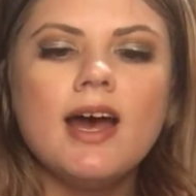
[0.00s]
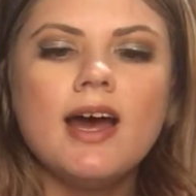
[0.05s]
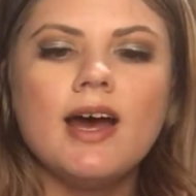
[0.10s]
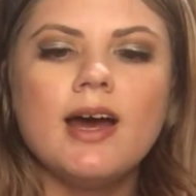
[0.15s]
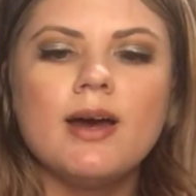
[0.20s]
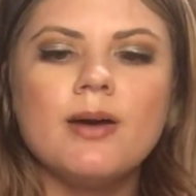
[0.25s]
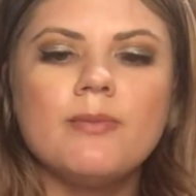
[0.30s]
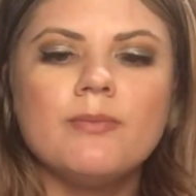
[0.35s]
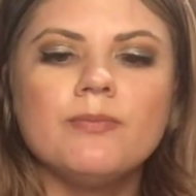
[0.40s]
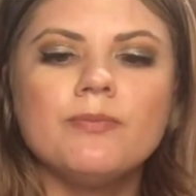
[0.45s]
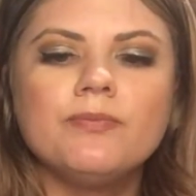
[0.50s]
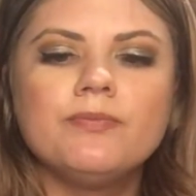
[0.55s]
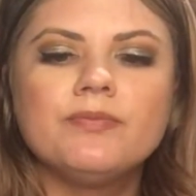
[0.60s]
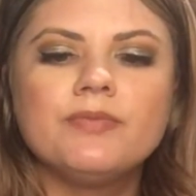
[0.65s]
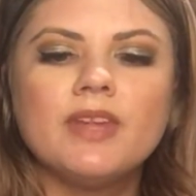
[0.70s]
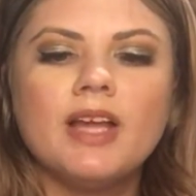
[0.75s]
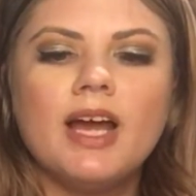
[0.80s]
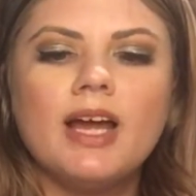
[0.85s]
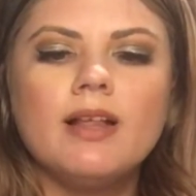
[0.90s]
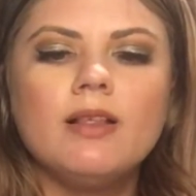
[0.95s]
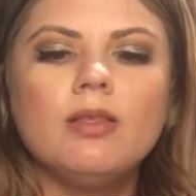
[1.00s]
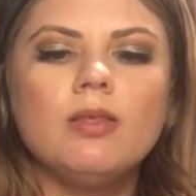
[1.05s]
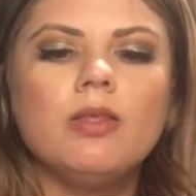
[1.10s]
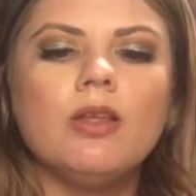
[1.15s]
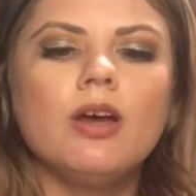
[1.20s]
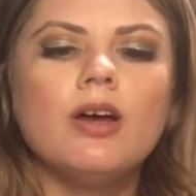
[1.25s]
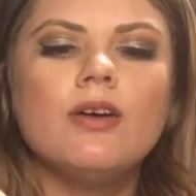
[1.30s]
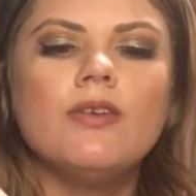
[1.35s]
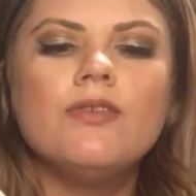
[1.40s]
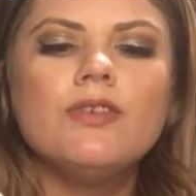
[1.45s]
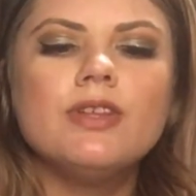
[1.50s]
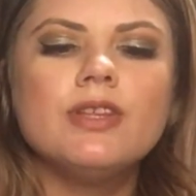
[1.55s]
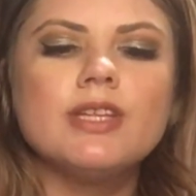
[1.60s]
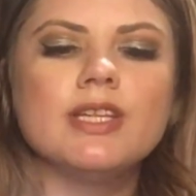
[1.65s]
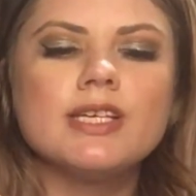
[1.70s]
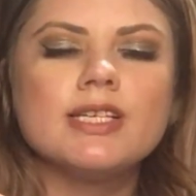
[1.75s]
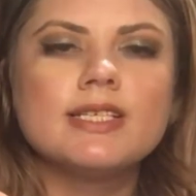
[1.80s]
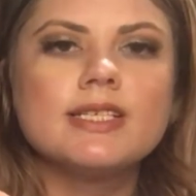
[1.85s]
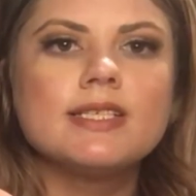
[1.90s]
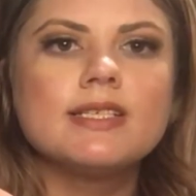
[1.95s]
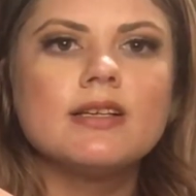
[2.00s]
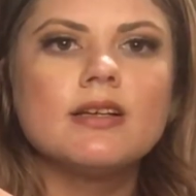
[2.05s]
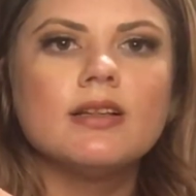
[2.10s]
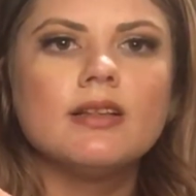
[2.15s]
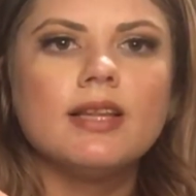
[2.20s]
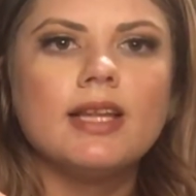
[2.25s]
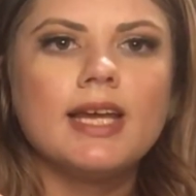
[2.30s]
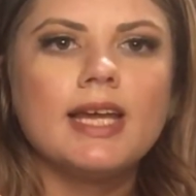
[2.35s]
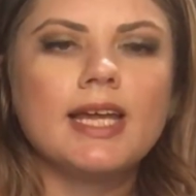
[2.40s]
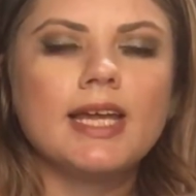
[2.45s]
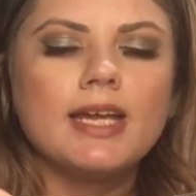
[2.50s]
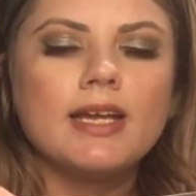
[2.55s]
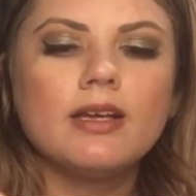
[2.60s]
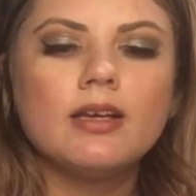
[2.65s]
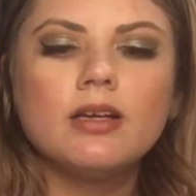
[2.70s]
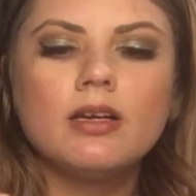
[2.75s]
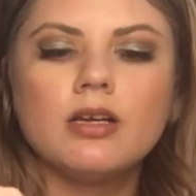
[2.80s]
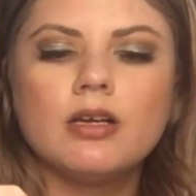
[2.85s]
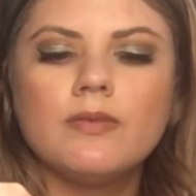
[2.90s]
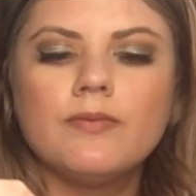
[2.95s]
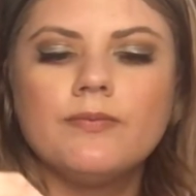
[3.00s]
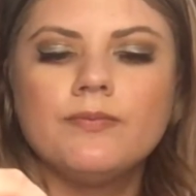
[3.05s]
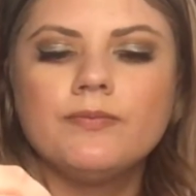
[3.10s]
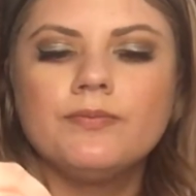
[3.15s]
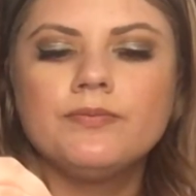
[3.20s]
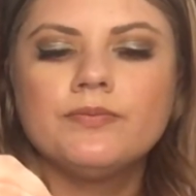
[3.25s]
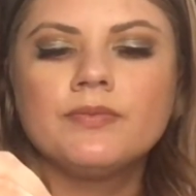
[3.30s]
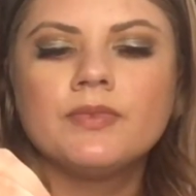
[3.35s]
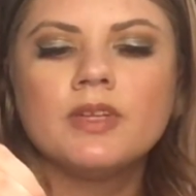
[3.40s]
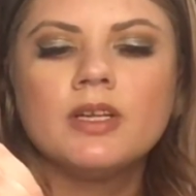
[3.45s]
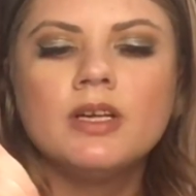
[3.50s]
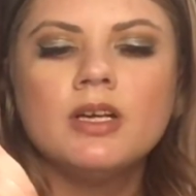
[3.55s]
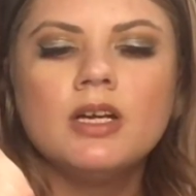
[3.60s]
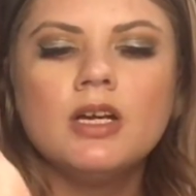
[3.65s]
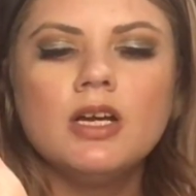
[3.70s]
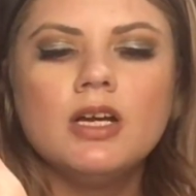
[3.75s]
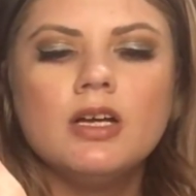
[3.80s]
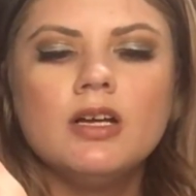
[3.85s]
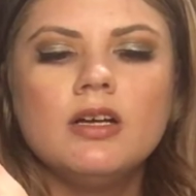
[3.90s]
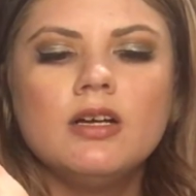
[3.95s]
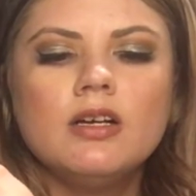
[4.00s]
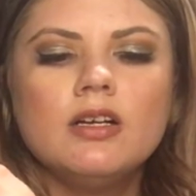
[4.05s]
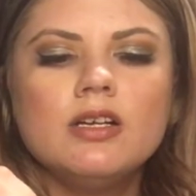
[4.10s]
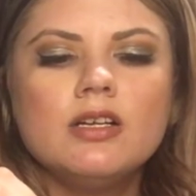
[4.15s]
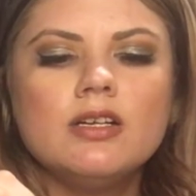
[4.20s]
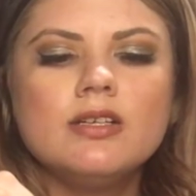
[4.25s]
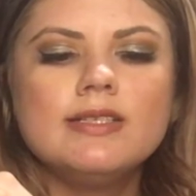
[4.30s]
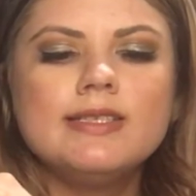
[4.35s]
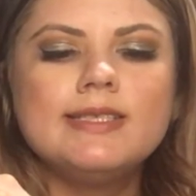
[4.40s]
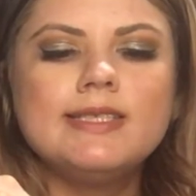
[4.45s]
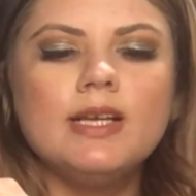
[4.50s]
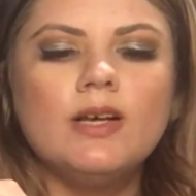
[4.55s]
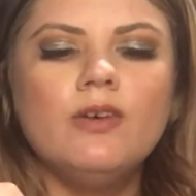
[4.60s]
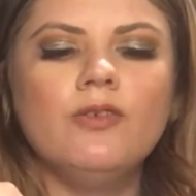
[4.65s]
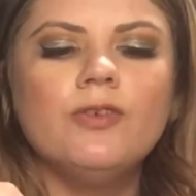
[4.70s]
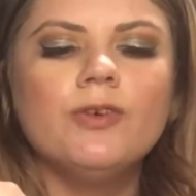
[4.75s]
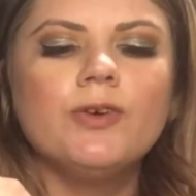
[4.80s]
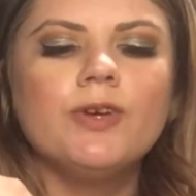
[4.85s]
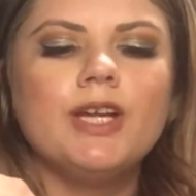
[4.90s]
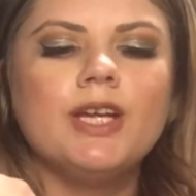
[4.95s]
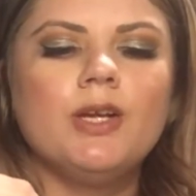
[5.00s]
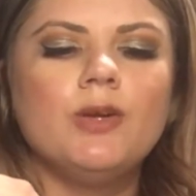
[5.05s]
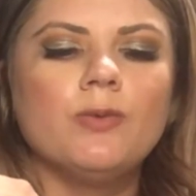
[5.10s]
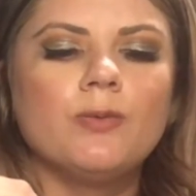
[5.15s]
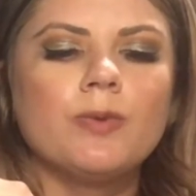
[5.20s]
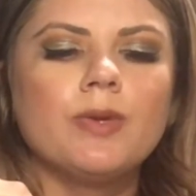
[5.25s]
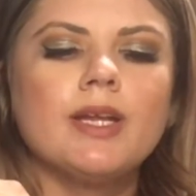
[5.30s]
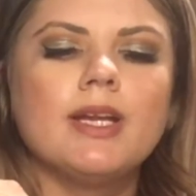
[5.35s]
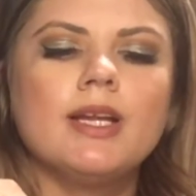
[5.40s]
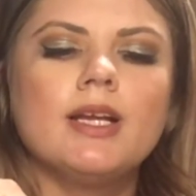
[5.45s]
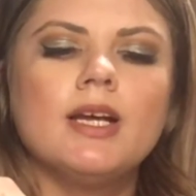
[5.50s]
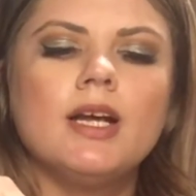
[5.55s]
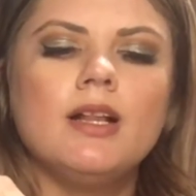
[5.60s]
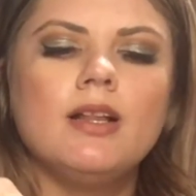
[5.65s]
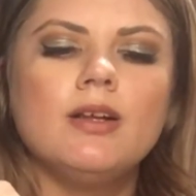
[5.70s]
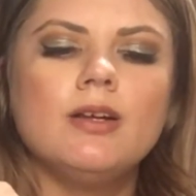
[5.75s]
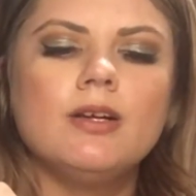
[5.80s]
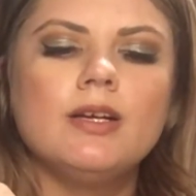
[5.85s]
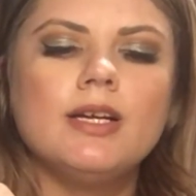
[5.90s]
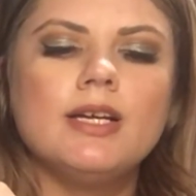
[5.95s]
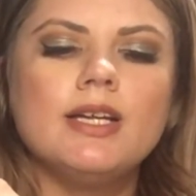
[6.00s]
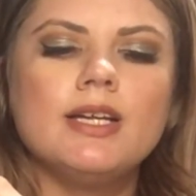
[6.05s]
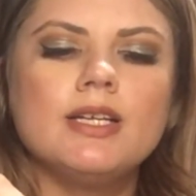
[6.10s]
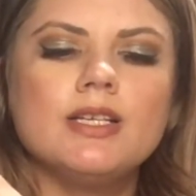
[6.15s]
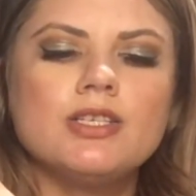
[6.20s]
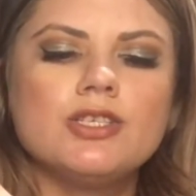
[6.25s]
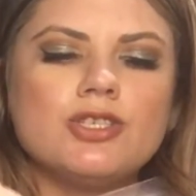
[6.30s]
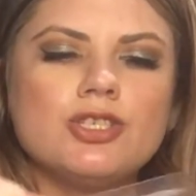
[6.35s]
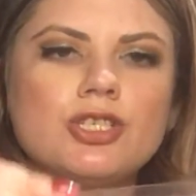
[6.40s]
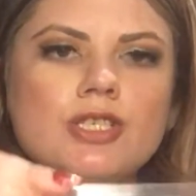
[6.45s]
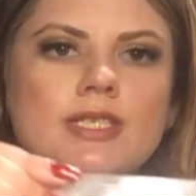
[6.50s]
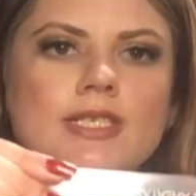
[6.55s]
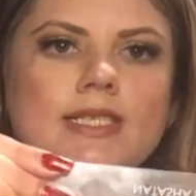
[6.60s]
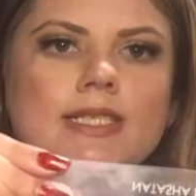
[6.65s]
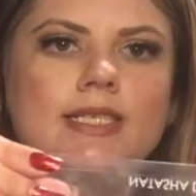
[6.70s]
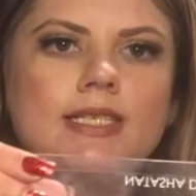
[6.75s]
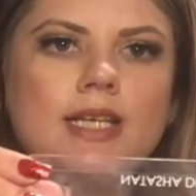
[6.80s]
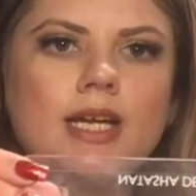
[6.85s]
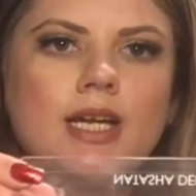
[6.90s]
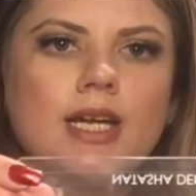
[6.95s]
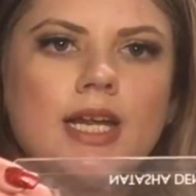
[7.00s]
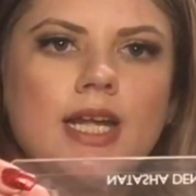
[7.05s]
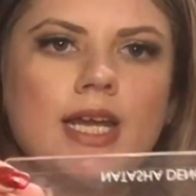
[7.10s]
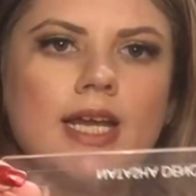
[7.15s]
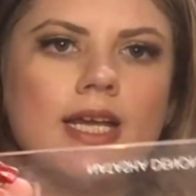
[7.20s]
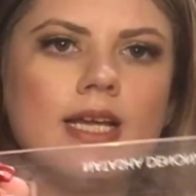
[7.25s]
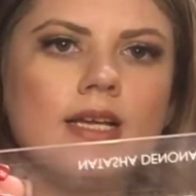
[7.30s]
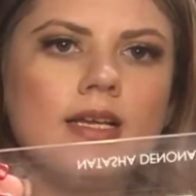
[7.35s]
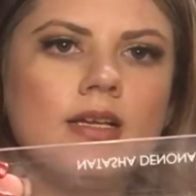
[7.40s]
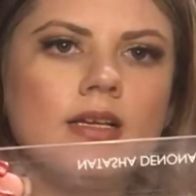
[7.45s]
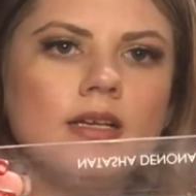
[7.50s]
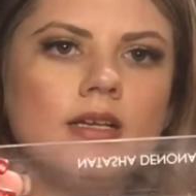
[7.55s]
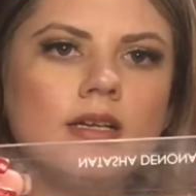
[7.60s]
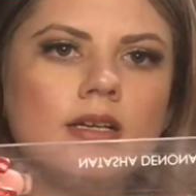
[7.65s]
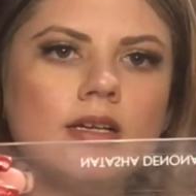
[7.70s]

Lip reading: I love this like silvery green color. It is just stunning.